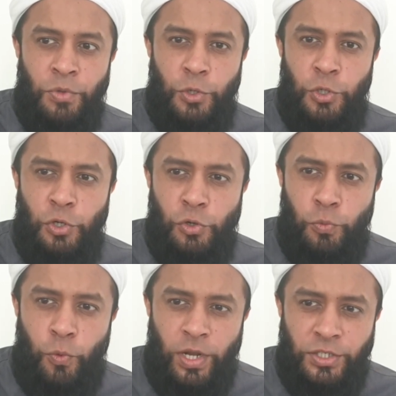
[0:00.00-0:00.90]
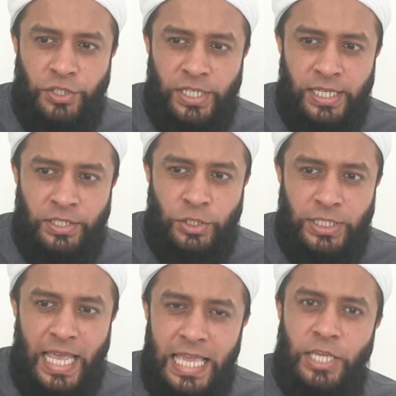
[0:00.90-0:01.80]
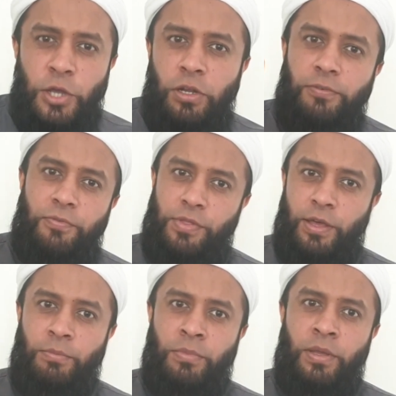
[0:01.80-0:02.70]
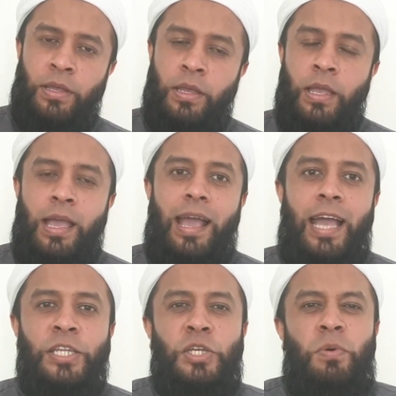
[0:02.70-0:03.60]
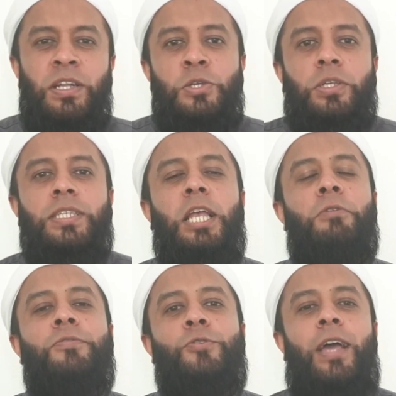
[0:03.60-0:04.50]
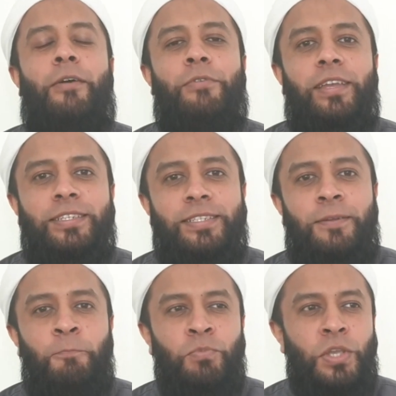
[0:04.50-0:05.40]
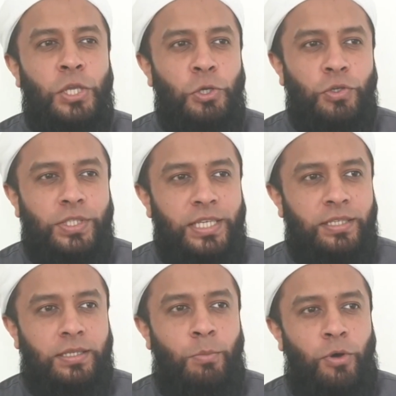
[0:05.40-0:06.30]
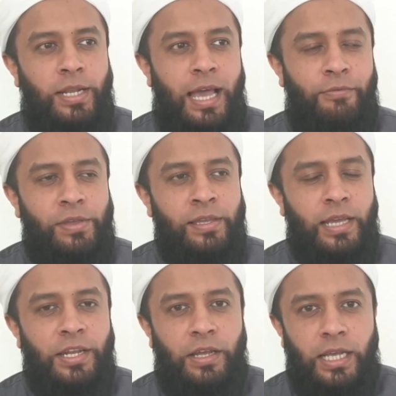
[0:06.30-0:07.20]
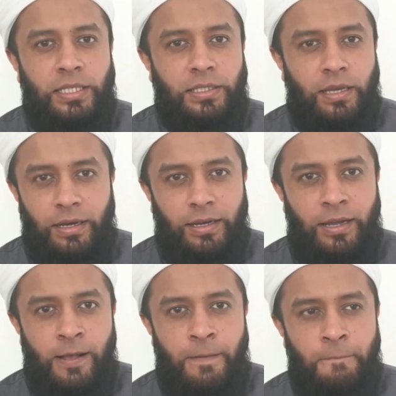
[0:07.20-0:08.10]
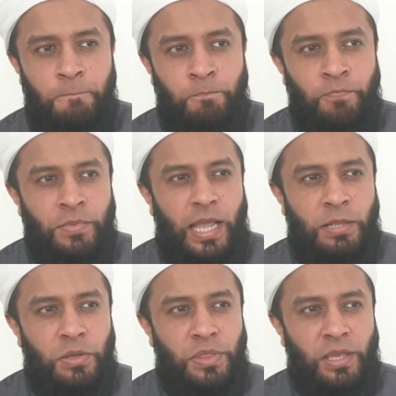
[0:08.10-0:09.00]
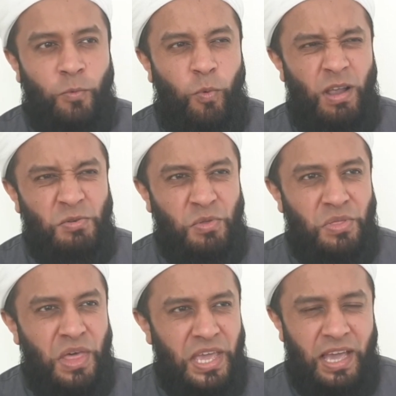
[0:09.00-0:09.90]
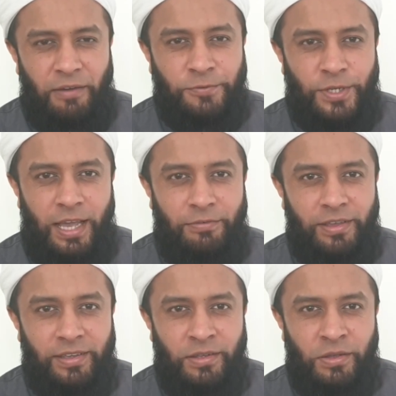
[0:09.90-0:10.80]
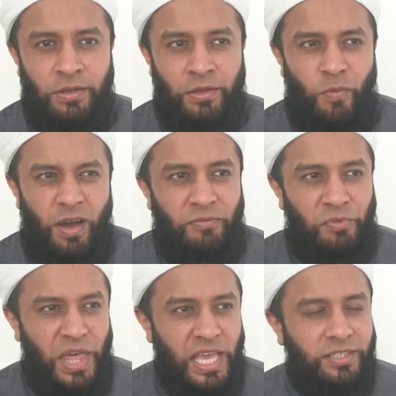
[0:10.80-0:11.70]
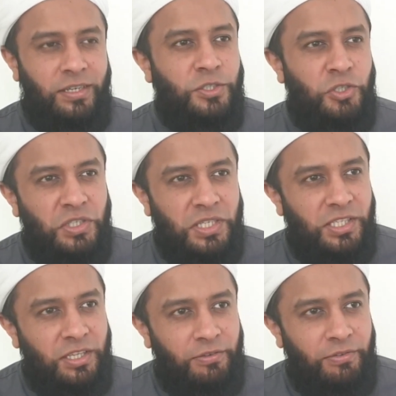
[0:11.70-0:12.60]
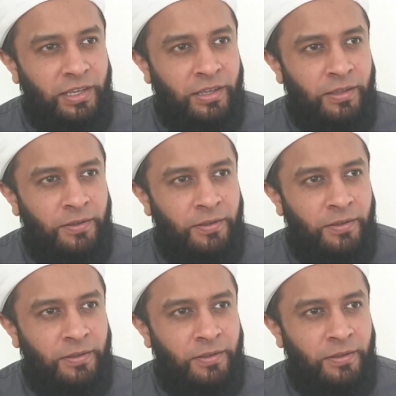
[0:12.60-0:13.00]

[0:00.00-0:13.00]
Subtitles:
you want it taken off them, and you want yourself to have it. You see someone having a nice car, and you think, why do they have to have it? What have they done to deserve it?